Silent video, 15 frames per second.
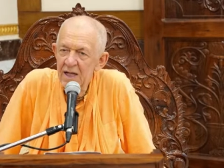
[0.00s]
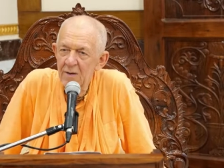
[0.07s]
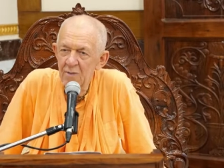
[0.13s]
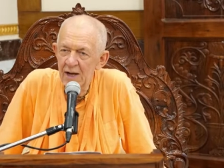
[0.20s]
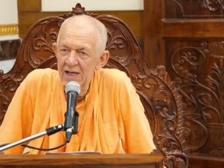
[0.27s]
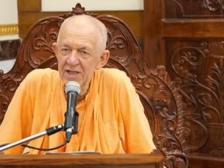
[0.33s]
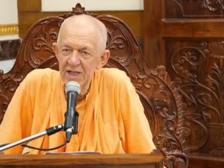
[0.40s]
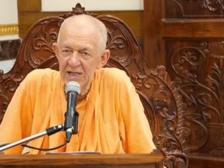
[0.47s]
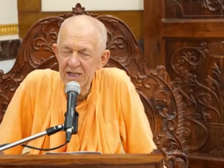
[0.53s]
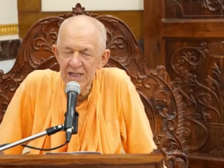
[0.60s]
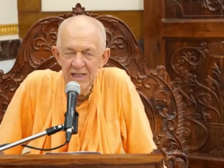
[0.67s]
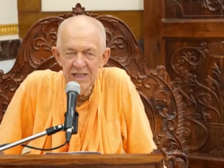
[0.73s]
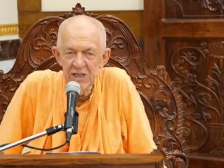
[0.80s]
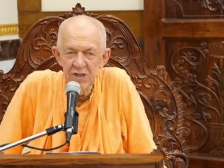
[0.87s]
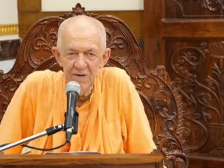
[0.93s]
they went
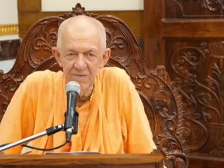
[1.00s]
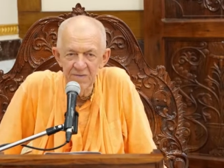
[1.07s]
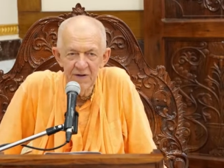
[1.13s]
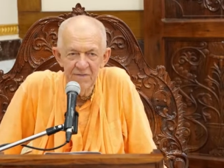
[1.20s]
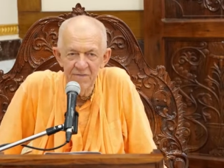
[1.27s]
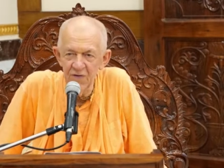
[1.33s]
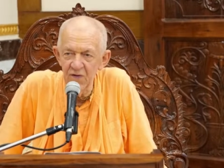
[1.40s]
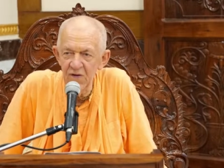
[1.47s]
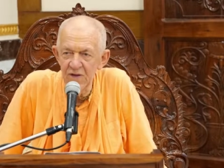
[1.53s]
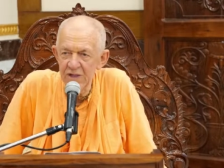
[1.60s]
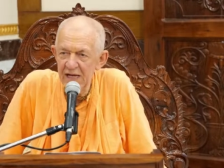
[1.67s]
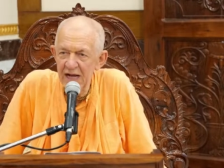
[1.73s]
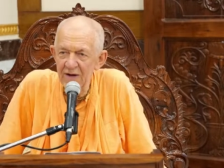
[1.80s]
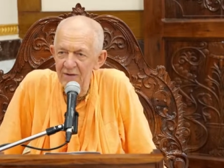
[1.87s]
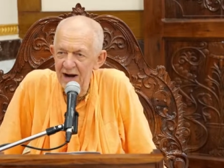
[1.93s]
in each of the
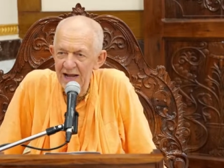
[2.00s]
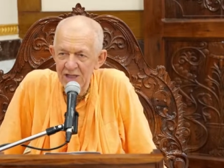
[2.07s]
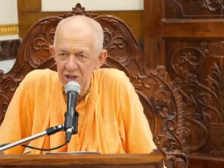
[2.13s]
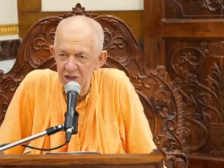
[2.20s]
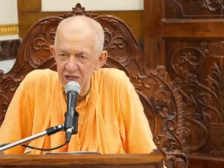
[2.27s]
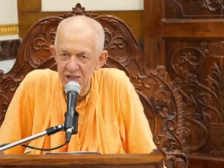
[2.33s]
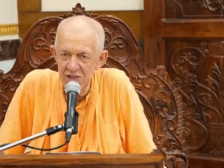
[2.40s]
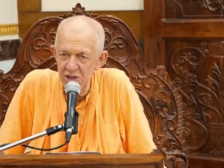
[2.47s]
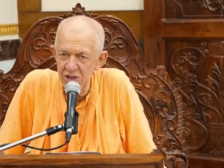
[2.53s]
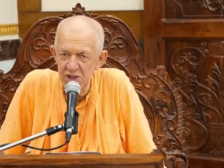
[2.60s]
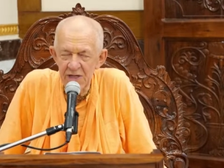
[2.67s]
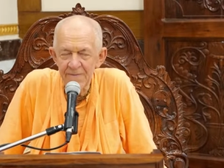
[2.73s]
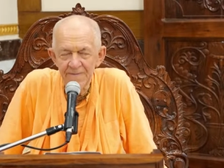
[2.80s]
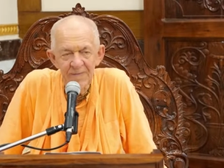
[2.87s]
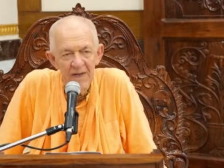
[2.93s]
four
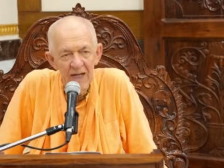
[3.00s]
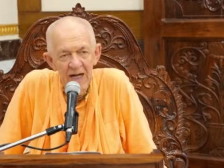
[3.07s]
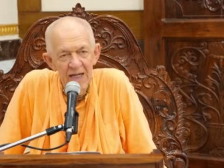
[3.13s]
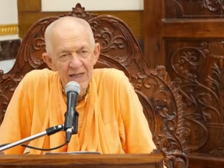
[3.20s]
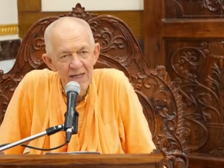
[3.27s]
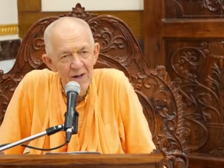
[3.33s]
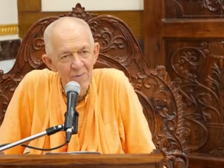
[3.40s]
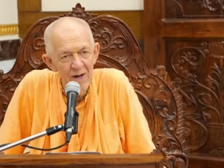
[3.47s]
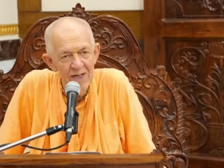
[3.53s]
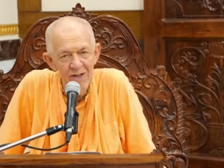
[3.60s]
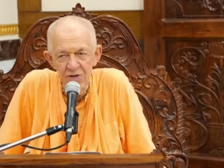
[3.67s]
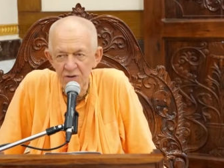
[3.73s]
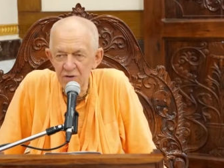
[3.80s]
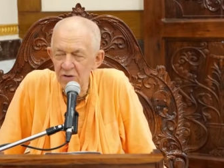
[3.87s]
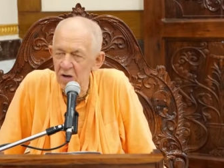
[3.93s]
directions and they
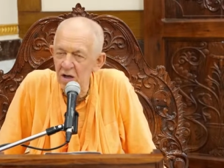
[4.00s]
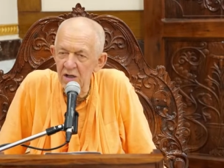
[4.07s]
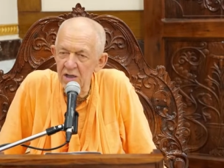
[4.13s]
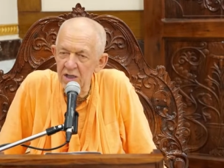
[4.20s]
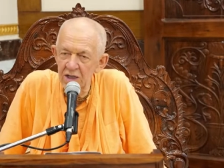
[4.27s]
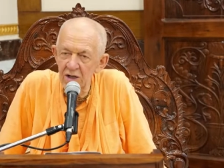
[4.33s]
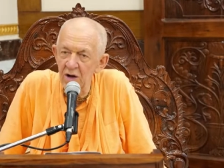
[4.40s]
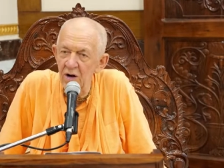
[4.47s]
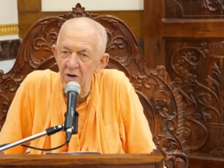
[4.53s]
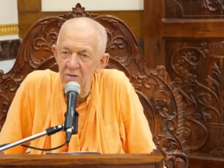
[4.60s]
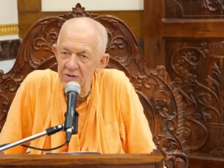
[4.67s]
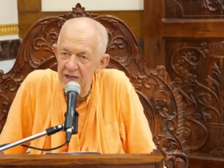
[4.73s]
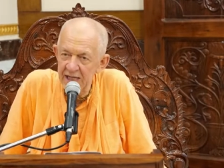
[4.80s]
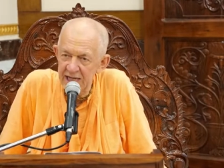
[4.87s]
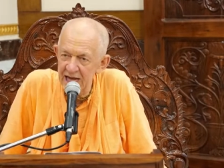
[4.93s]
went to conquer
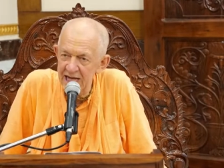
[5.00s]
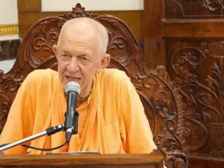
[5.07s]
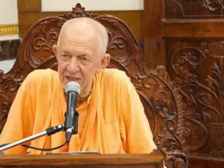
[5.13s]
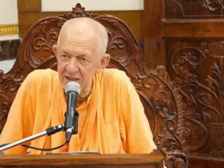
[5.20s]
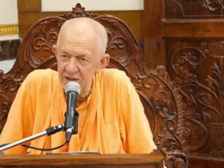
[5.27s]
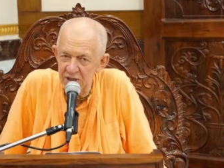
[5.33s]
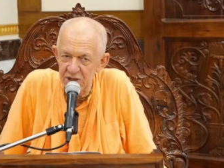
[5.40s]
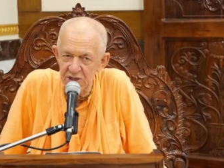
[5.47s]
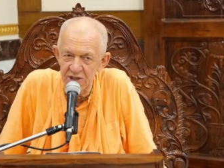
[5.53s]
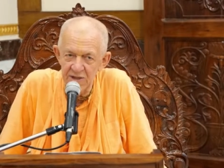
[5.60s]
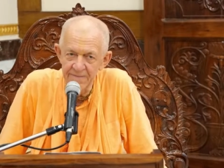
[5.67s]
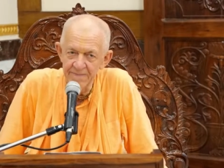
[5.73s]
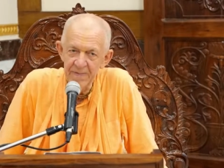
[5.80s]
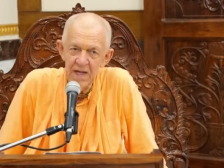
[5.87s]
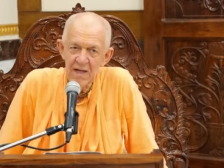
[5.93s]
all the
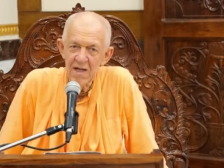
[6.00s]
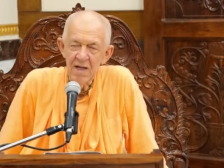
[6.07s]
kings.